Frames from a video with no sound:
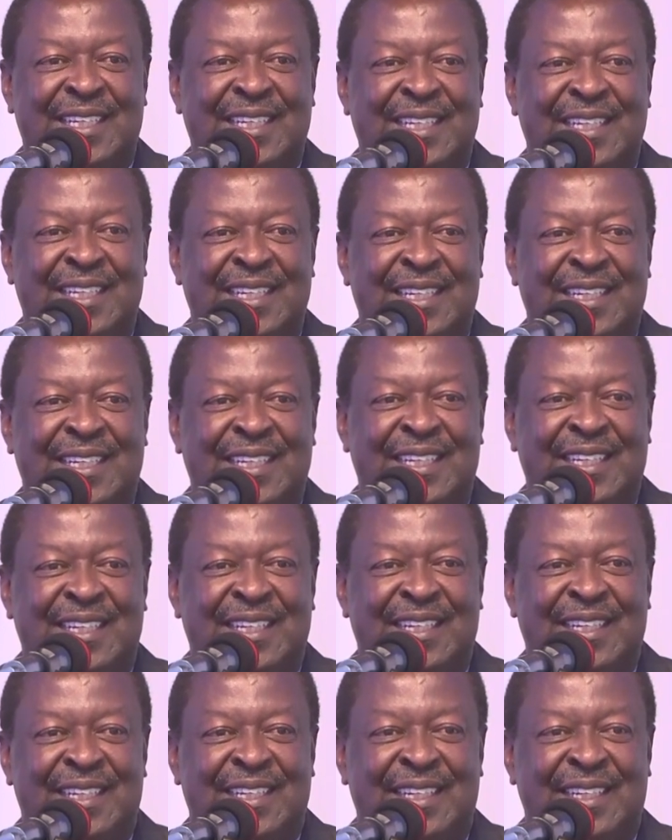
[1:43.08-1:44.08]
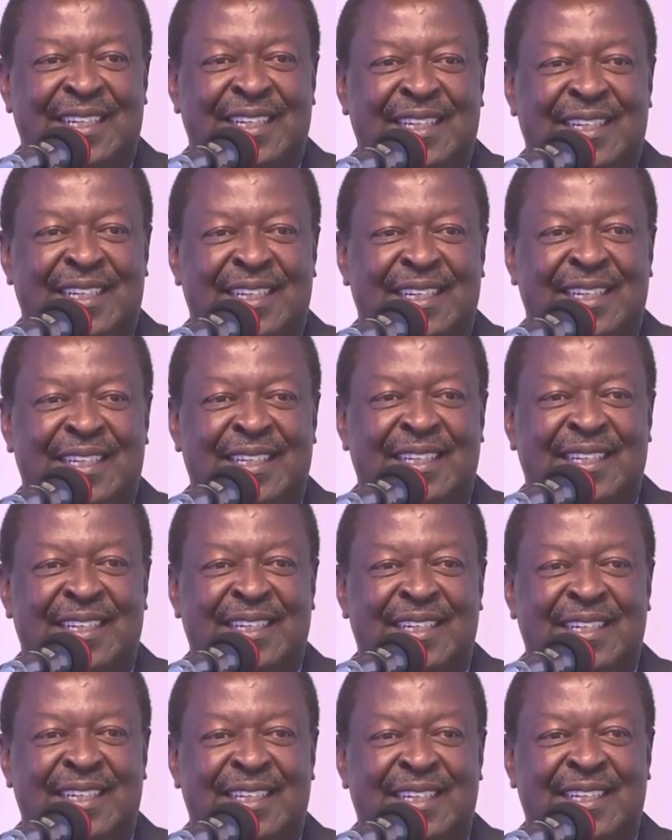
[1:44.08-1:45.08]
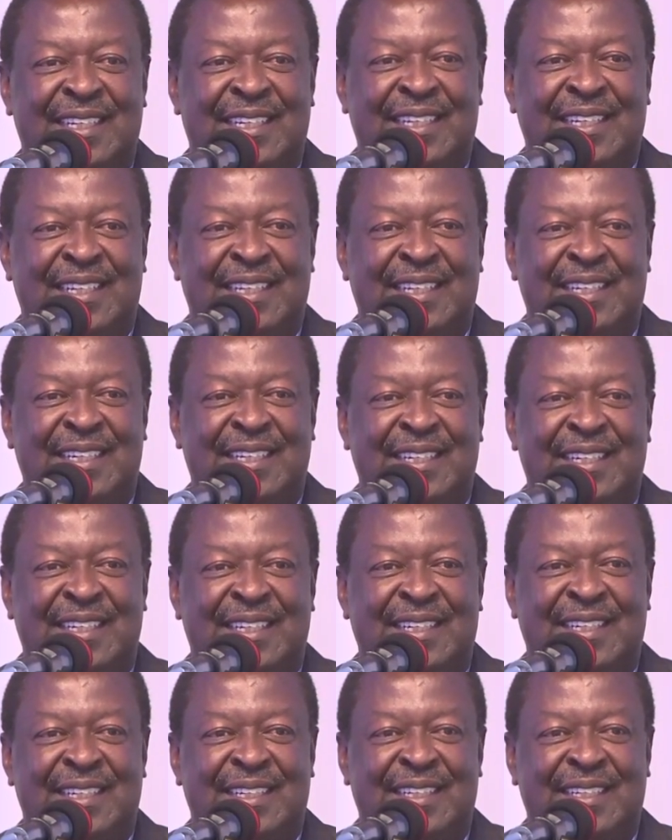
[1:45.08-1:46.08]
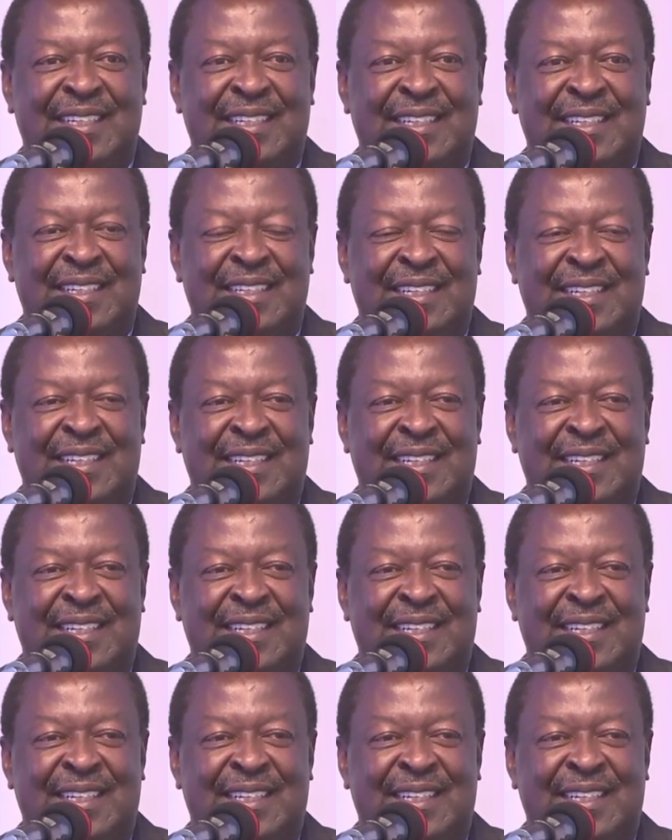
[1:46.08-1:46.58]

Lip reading: No one is speaking in this clip.